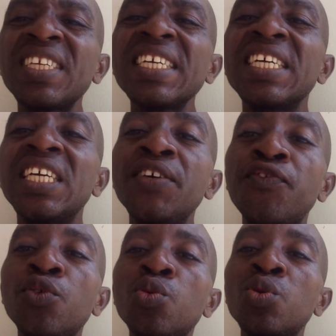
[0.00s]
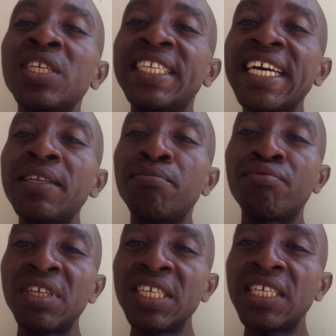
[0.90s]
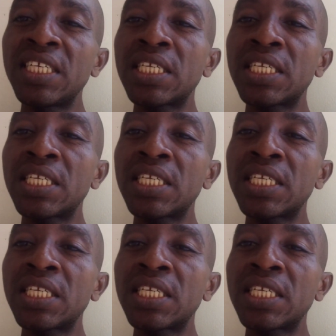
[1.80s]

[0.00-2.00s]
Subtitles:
if you then bring it